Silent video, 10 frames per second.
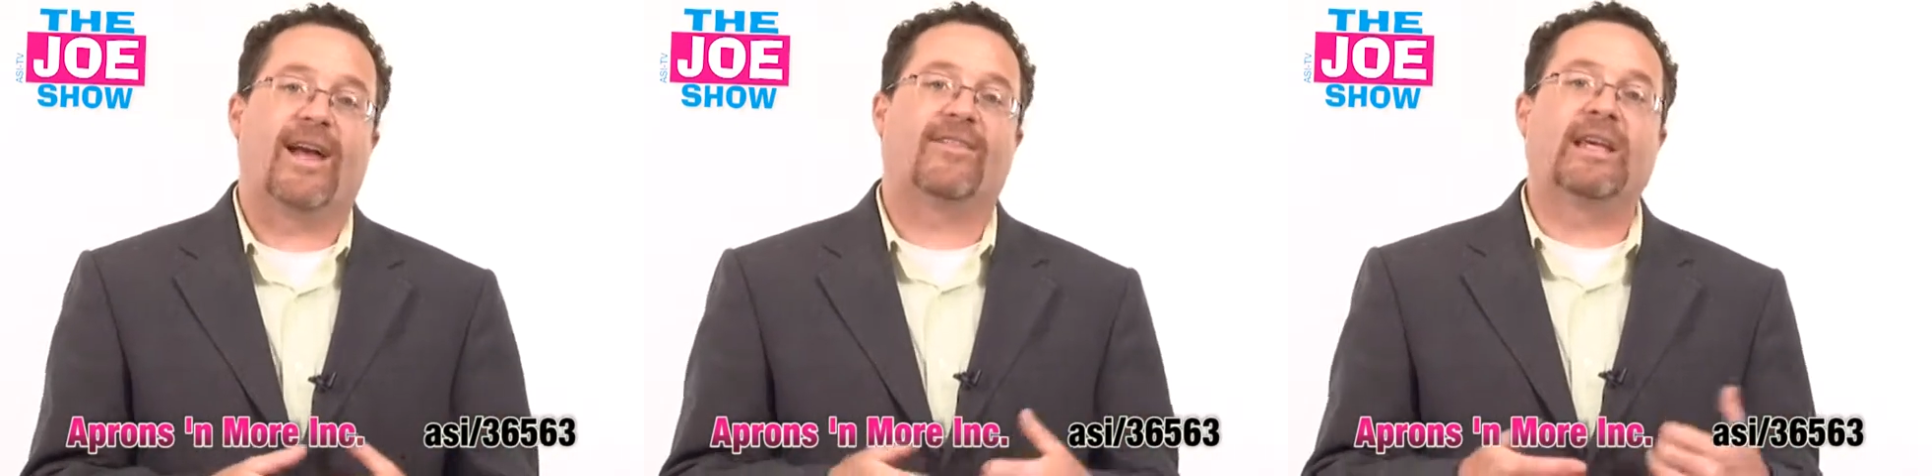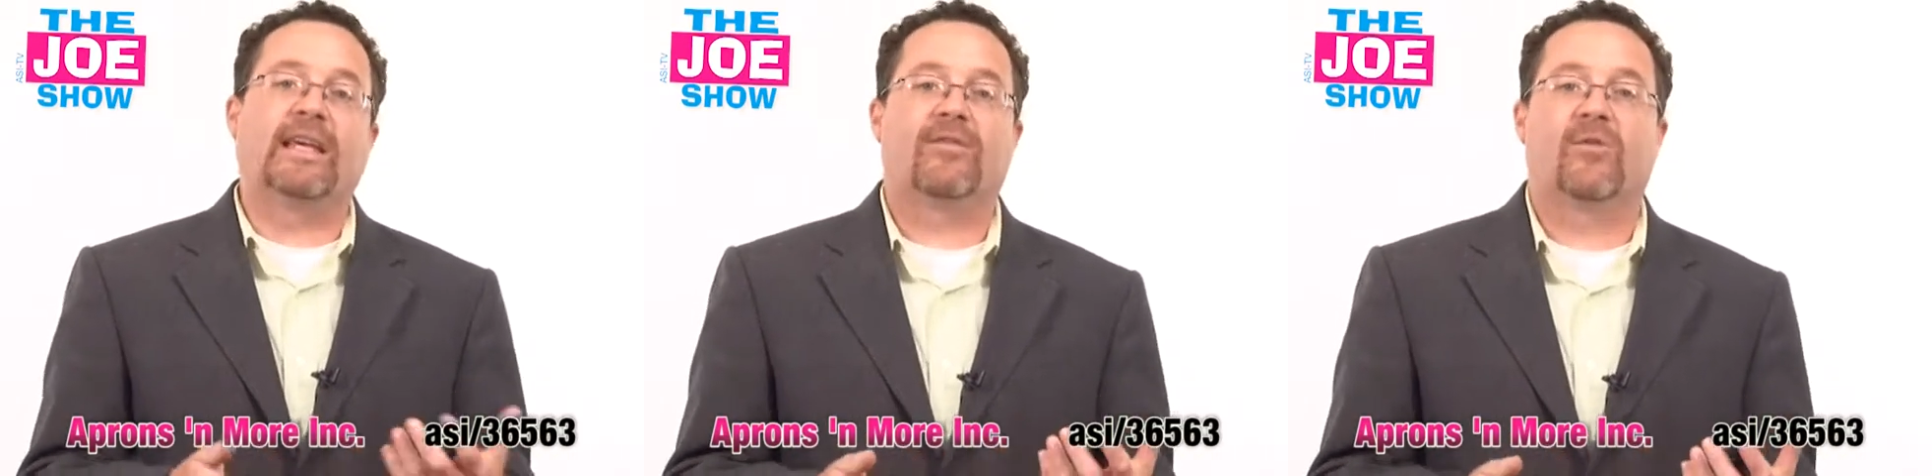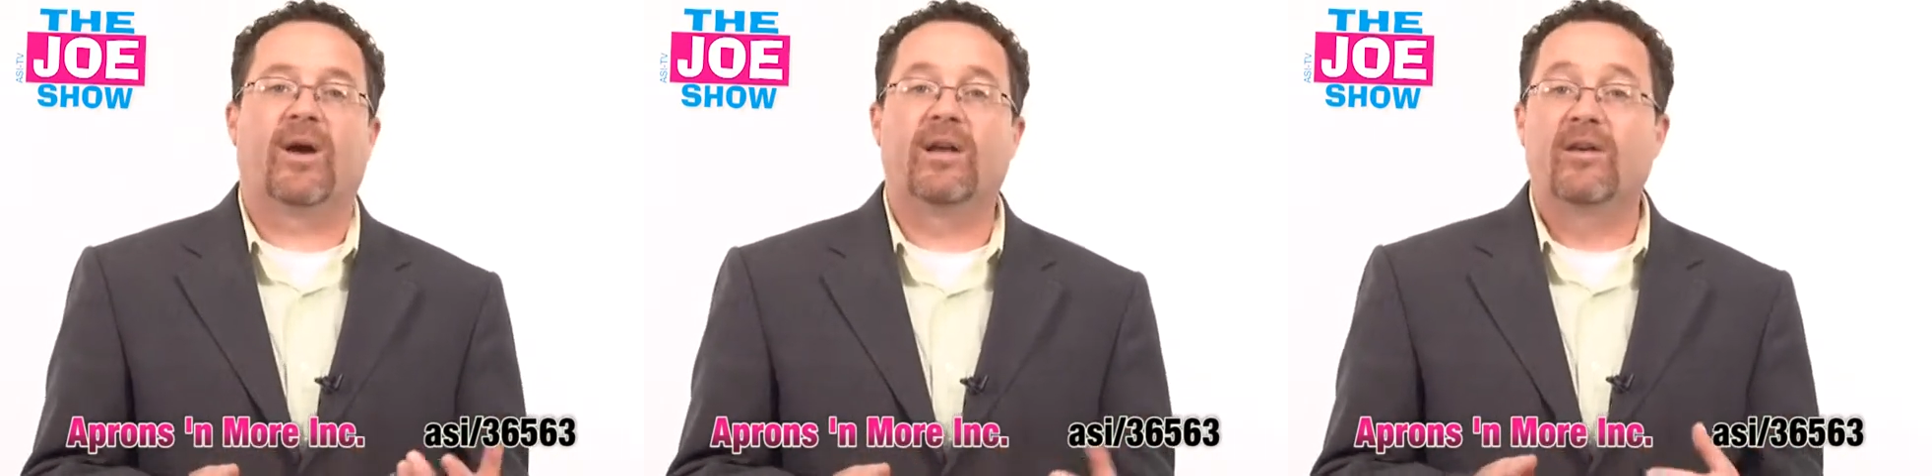as a
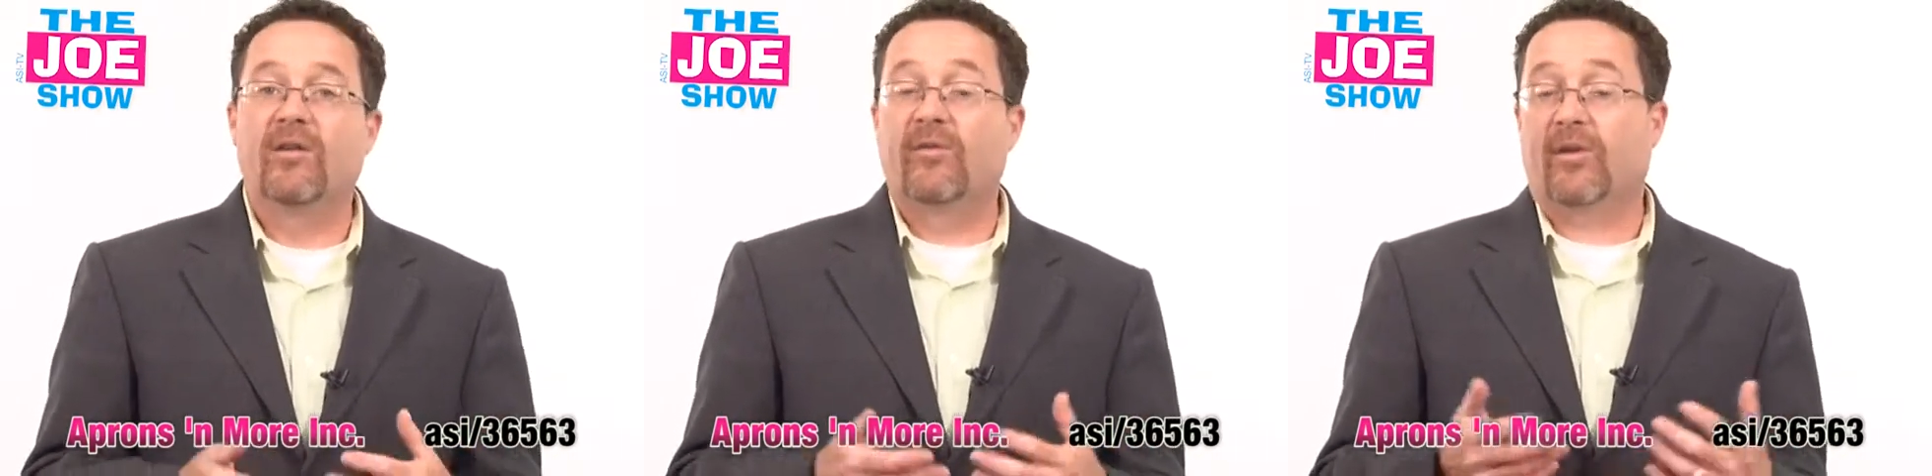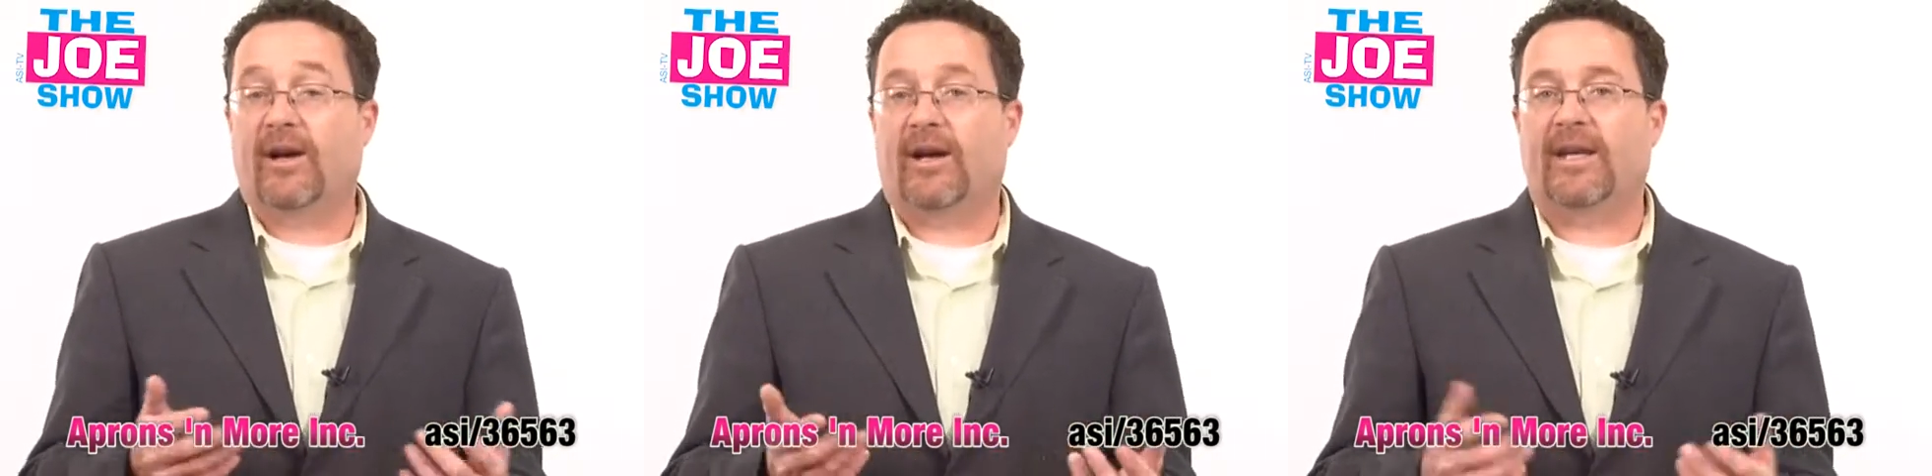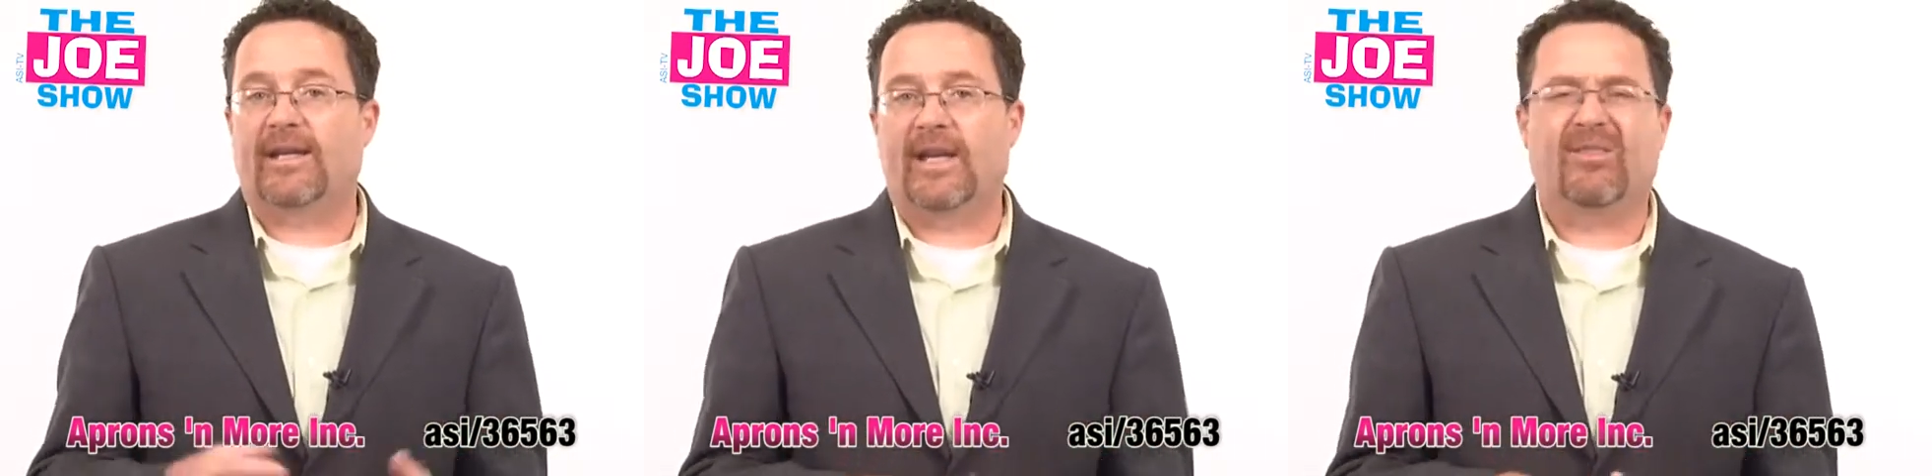giveaway for
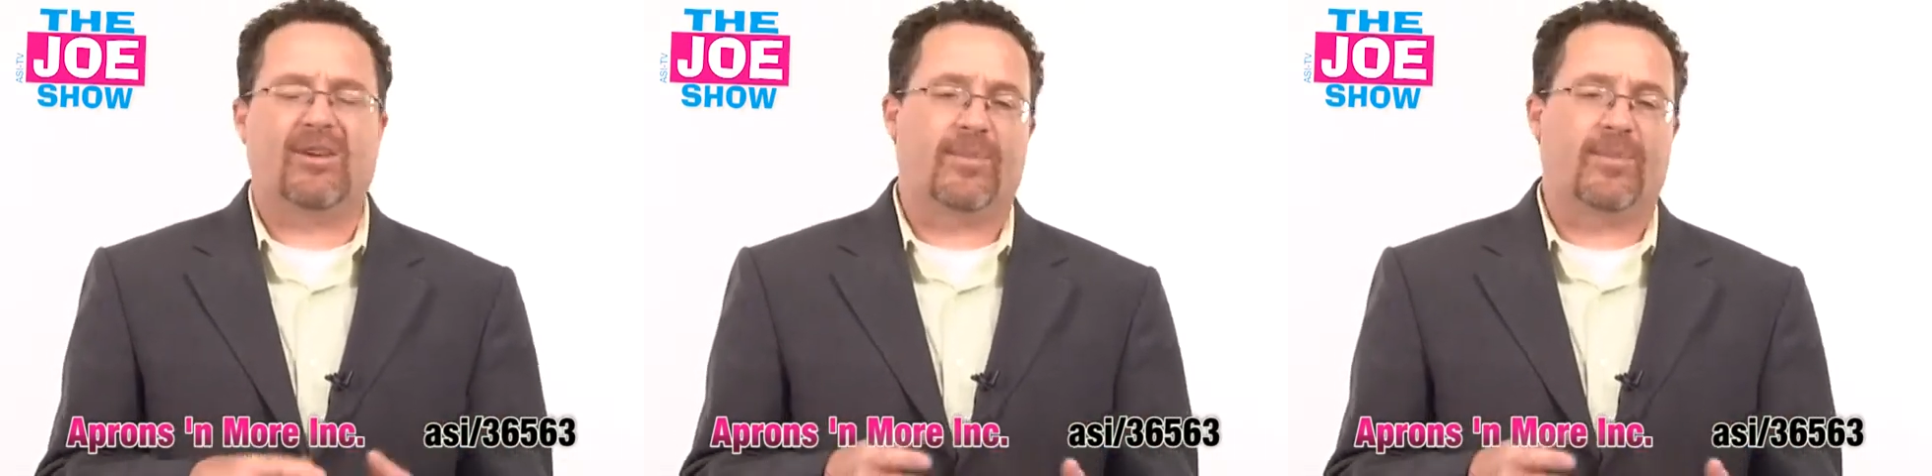hockey teams.